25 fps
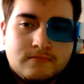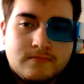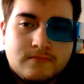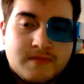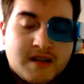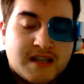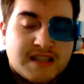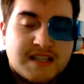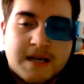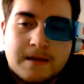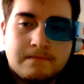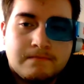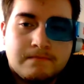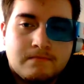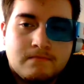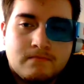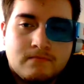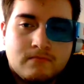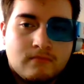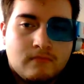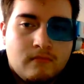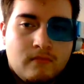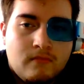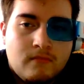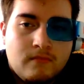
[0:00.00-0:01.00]
That's it.
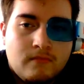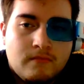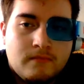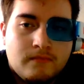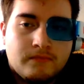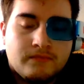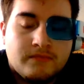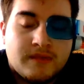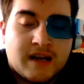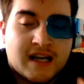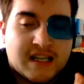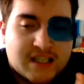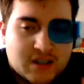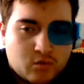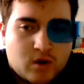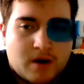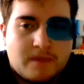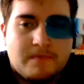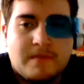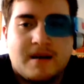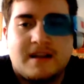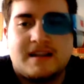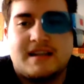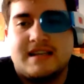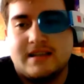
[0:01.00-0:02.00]
That's
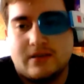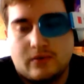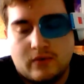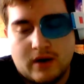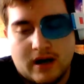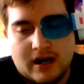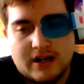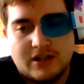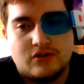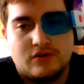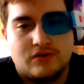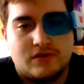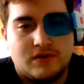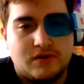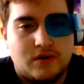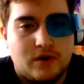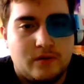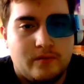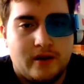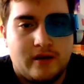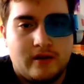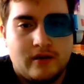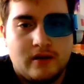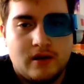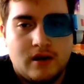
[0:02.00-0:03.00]
what made this errata so
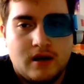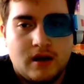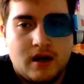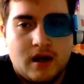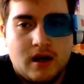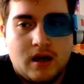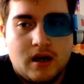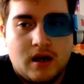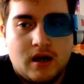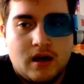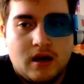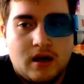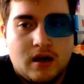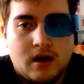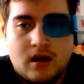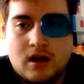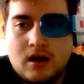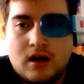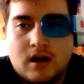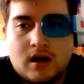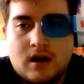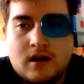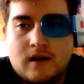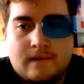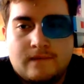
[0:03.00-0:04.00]
stupid.
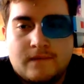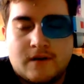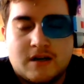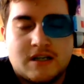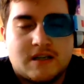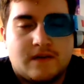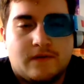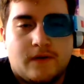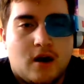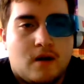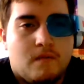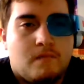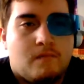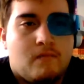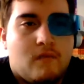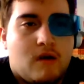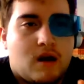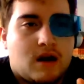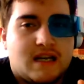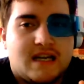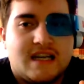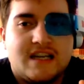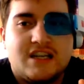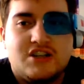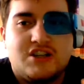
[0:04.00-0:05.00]
First of all,
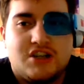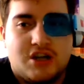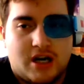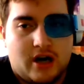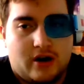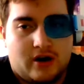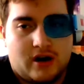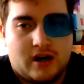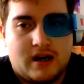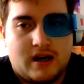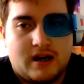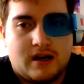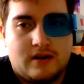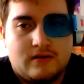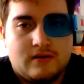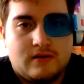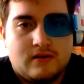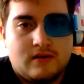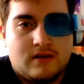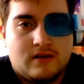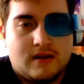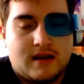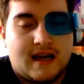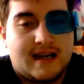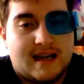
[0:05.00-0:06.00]
he's generic,
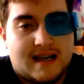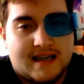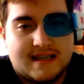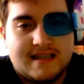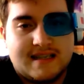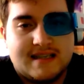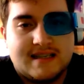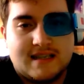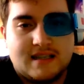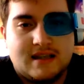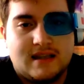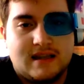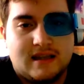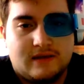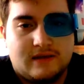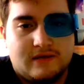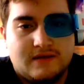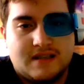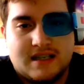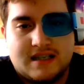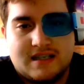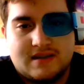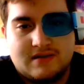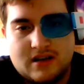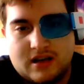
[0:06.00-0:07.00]
and yes, he's level
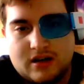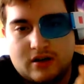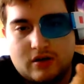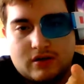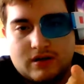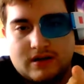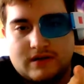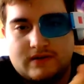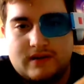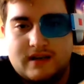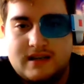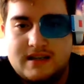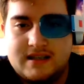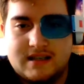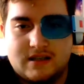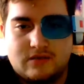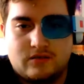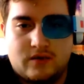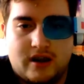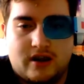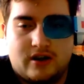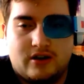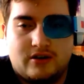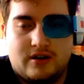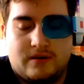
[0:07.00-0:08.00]
6 and goes for
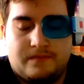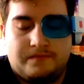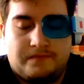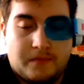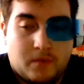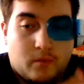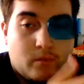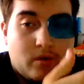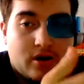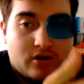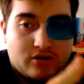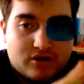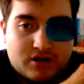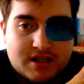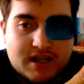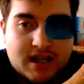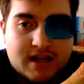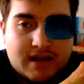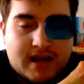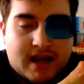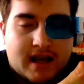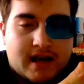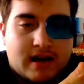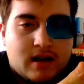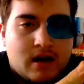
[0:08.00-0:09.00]
2000. We can
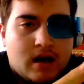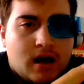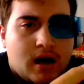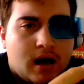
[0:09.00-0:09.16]
understand that.